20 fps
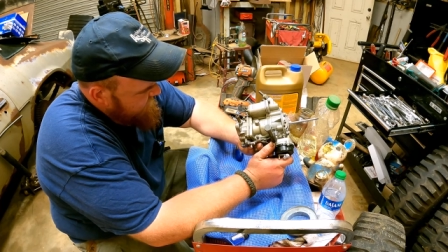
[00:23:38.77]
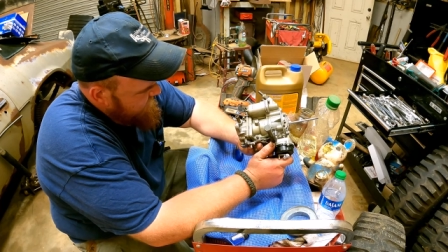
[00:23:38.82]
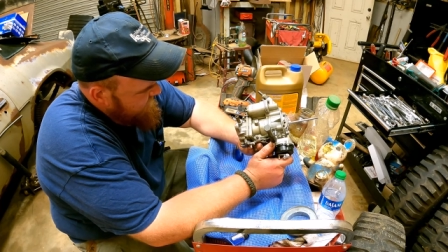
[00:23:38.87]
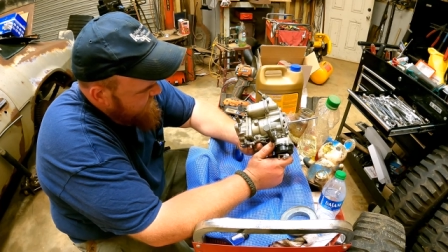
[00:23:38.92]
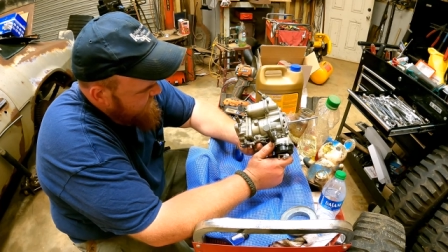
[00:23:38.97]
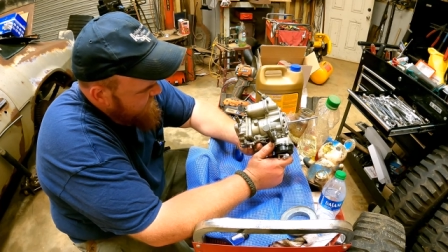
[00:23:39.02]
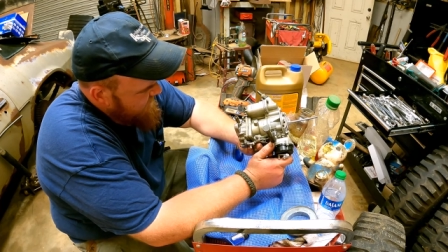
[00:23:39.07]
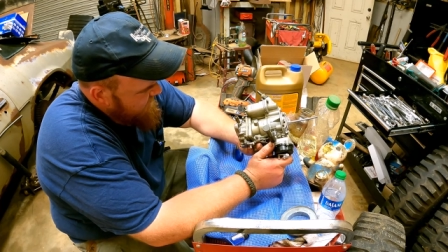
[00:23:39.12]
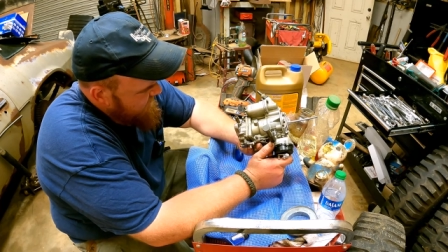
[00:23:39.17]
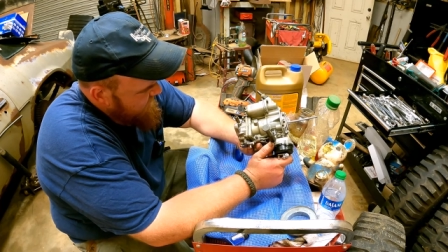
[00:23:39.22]

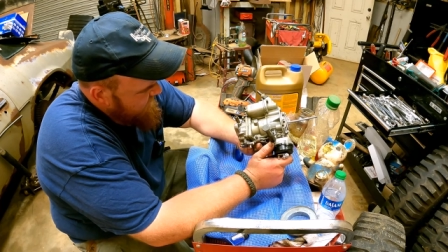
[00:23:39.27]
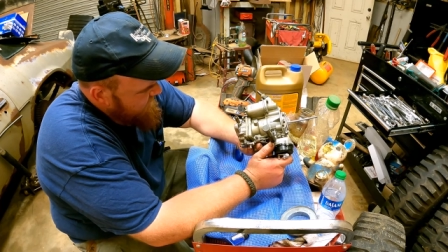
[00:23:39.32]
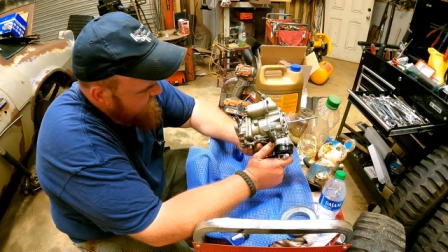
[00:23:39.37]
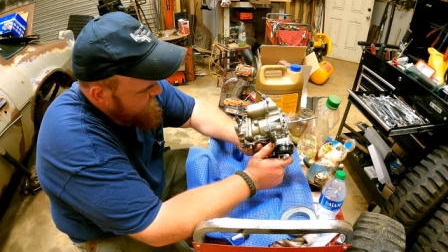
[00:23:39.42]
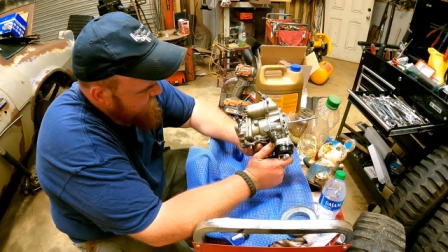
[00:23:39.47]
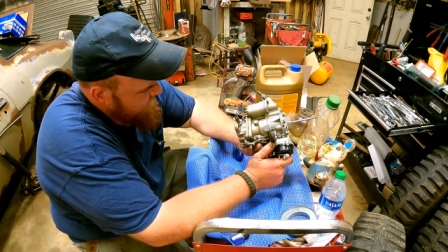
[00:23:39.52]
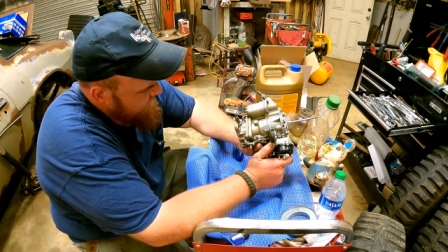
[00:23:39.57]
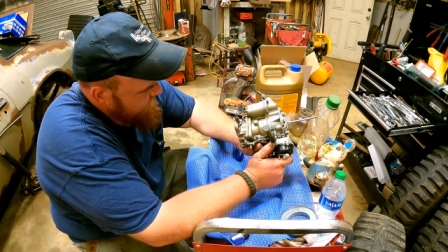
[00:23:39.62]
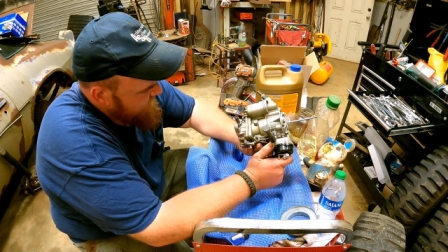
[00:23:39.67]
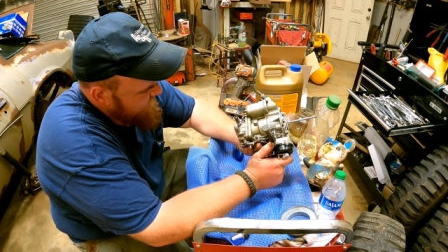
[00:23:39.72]
so
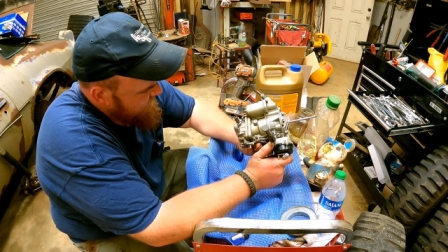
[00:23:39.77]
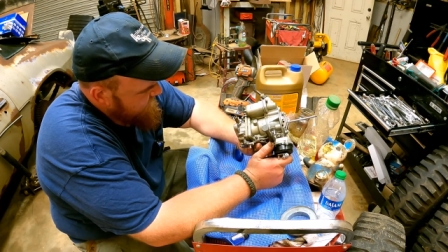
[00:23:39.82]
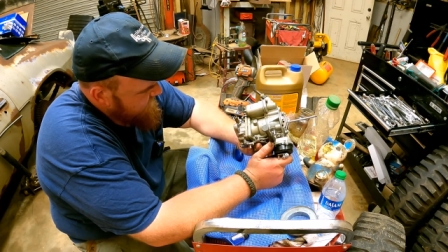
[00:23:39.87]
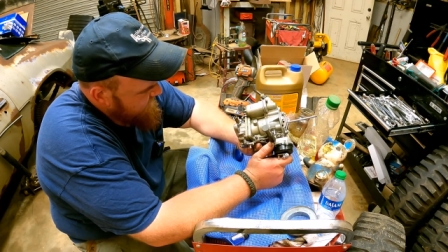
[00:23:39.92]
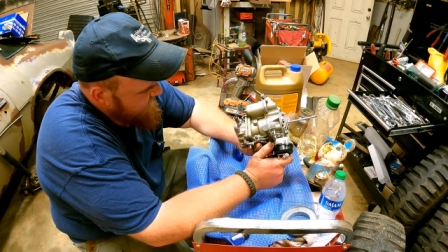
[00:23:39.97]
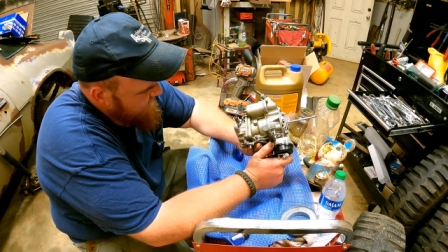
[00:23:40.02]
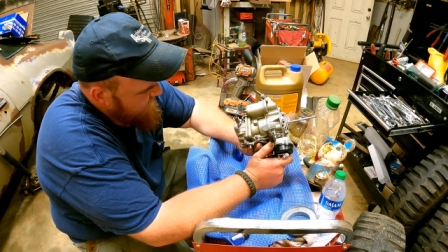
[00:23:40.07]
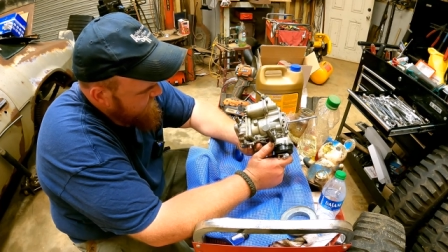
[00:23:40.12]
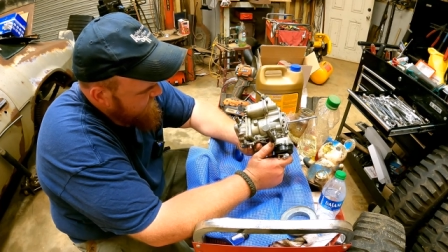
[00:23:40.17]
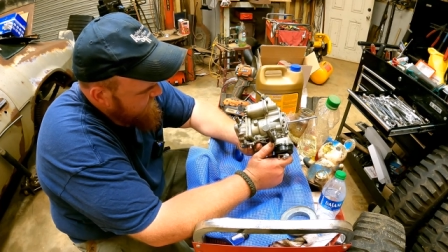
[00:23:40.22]

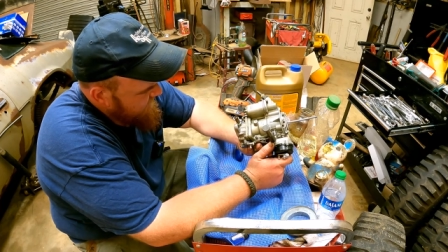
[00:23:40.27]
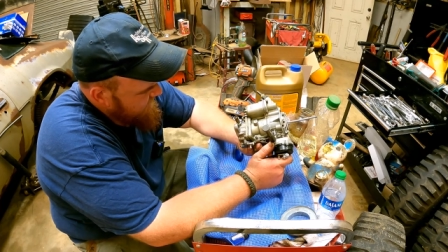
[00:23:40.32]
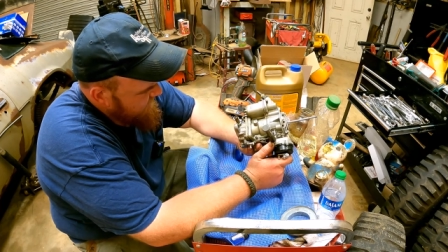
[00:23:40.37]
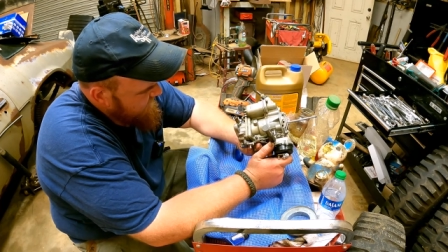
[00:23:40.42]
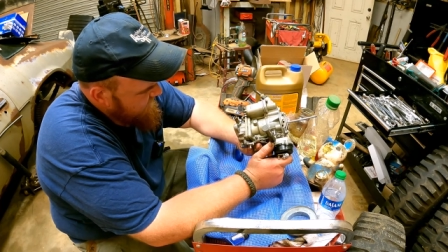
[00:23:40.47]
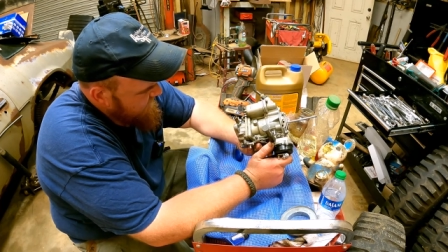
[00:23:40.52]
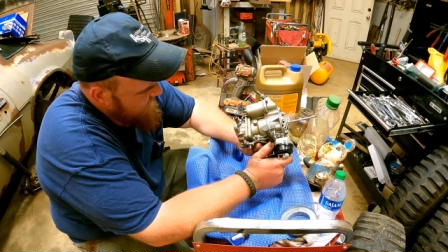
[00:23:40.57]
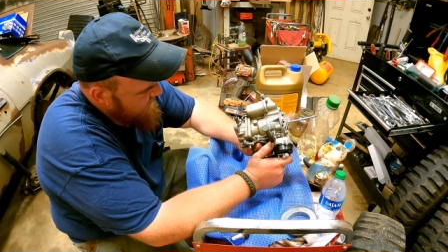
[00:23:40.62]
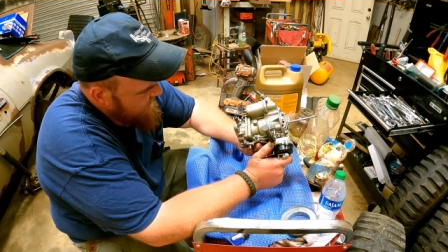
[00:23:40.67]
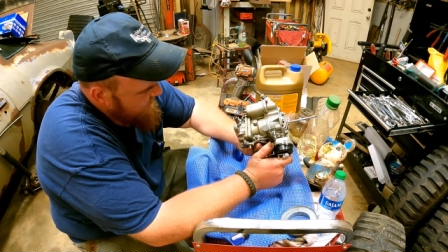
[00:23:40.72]

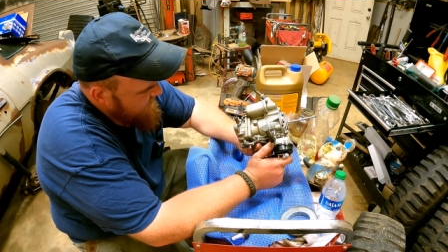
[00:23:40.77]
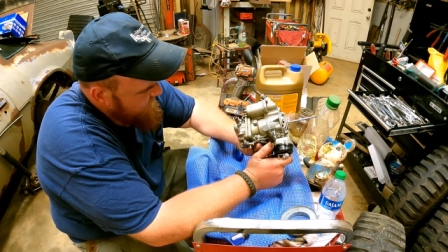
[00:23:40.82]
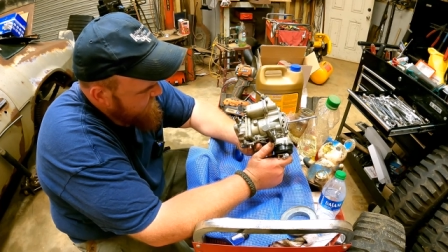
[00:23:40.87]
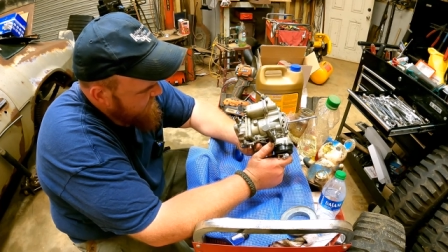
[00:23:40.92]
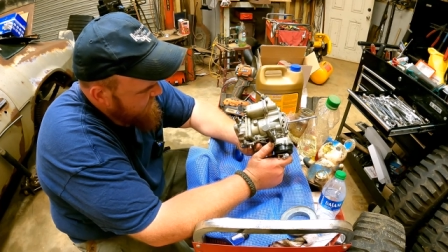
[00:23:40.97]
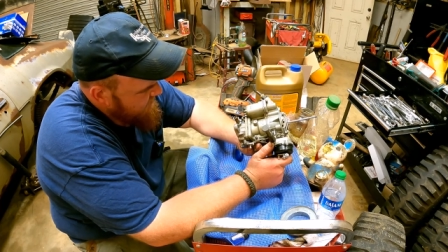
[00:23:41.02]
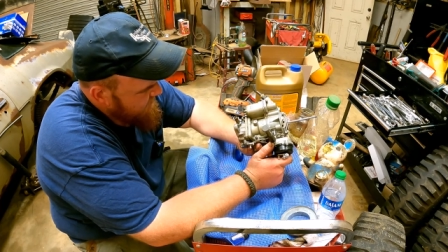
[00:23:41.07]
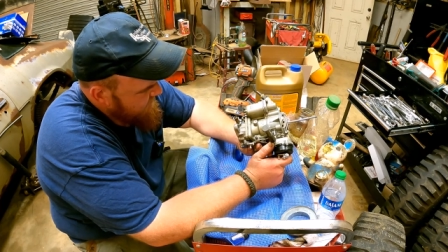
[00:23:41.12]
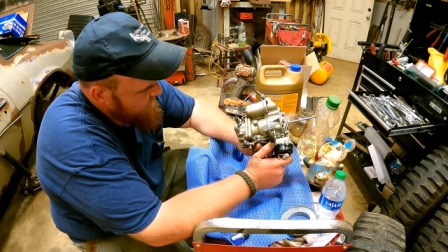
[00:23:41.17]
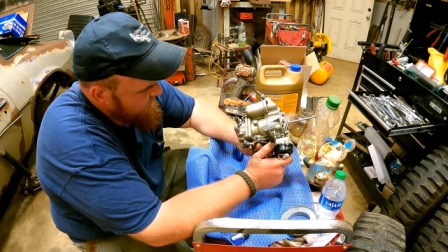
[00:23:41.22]
it's
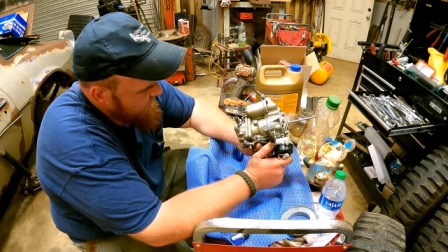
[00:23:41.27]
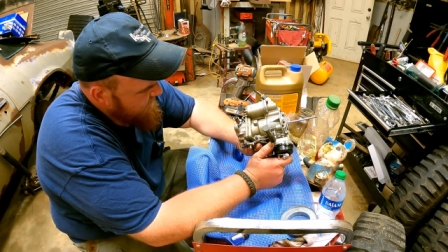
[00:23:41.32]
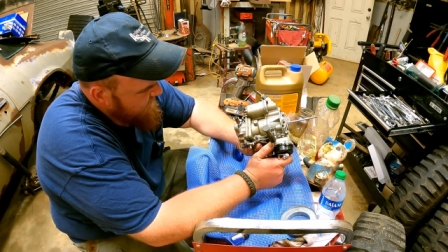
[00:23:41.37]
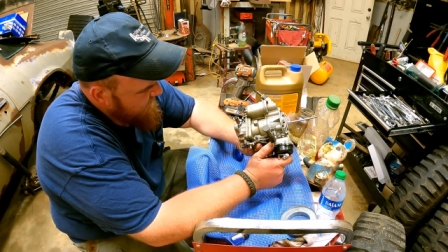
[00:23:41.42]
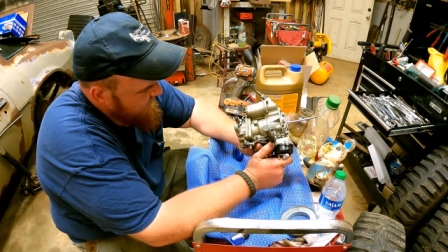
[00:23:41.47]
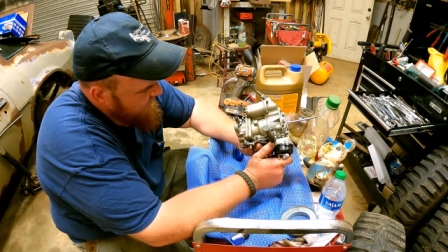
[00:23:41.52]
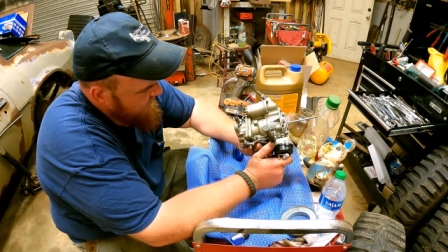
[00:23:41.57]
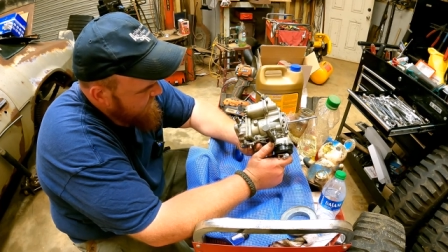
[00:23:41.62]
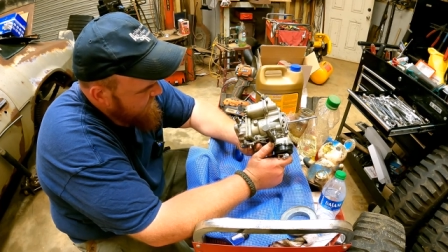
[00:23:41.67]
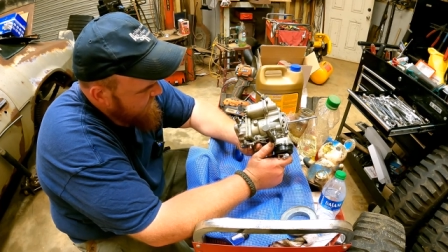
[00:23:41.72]
possible that